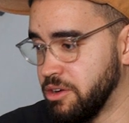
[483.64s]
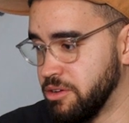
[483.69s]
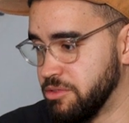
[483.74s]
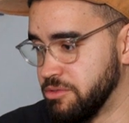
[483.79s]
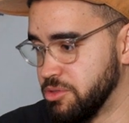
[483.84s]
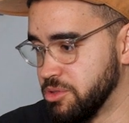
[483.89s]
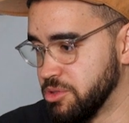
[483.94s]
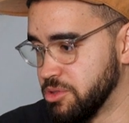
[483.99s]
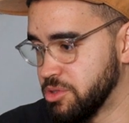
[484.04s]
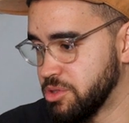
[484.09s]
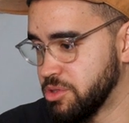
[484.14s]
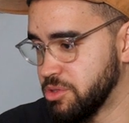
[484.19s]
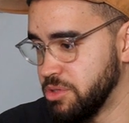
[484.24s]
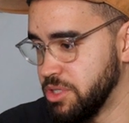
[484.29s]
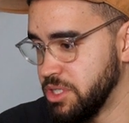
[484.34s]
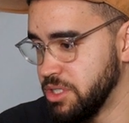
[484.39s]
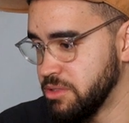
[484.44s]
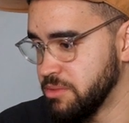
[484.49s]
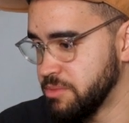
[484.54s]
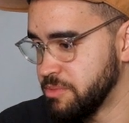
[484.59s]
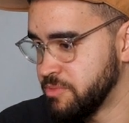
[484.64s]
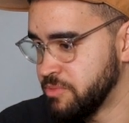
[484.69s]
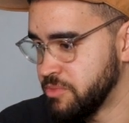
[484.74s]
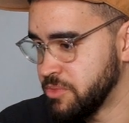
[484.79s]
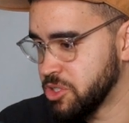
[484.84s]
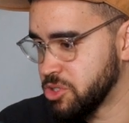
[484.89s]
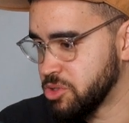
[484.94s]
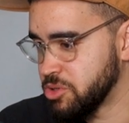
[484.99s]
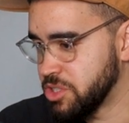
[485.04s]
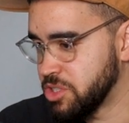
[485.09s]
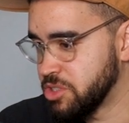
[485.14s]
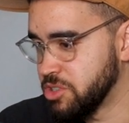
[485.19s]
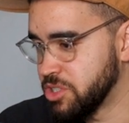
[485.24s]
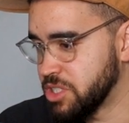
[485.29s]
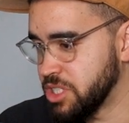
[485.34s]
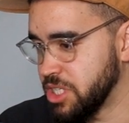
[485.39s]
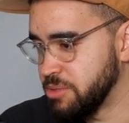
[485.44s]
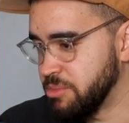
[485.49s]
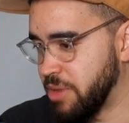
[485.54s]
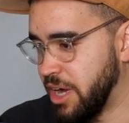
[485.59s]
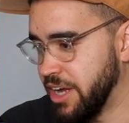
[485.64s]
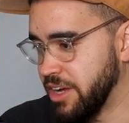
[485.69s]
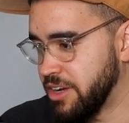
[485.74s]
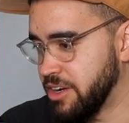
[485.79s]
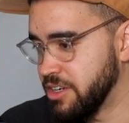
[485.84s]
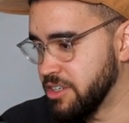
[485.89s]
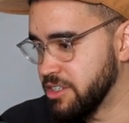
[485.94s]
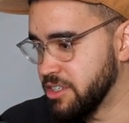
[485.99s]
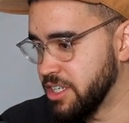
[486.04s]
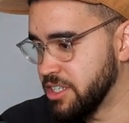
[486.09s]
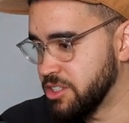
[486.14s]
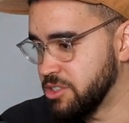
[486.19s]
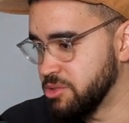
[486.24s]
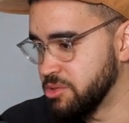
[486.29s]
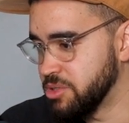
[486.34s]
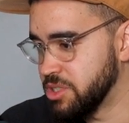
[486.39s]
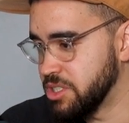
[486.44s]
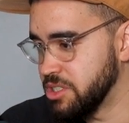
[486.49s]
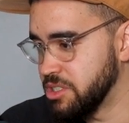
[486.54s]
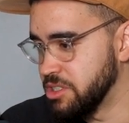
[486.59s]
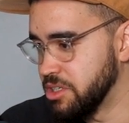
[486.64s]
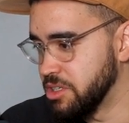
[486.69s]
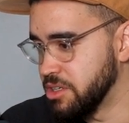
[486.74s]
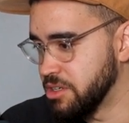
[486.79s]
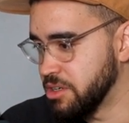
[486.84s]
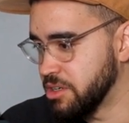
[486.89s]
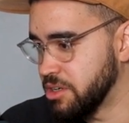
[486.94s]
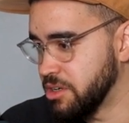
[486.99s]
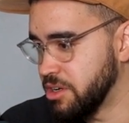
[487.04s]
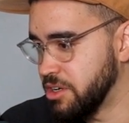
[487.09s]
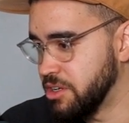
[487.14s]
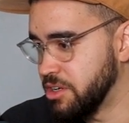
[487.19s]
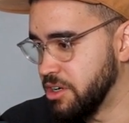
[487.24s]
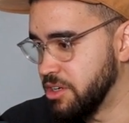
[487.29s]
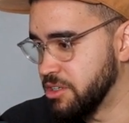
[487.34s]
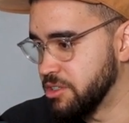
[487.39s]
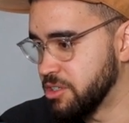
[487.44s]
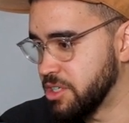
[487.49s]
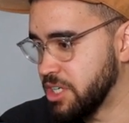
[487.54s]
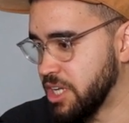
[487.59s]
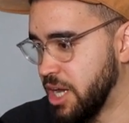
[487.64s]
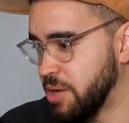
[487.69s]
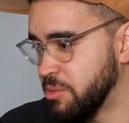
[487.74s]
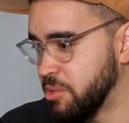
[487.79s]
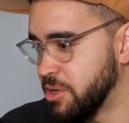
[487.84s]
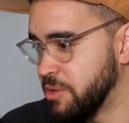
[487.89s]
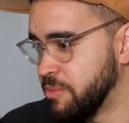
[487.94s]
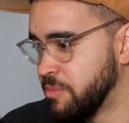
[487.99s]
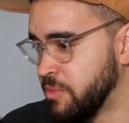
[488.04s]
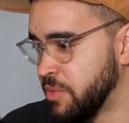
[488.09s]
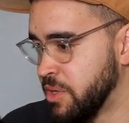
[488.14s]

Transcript: of your screen. So it's the same icon that you see uh, on the camera.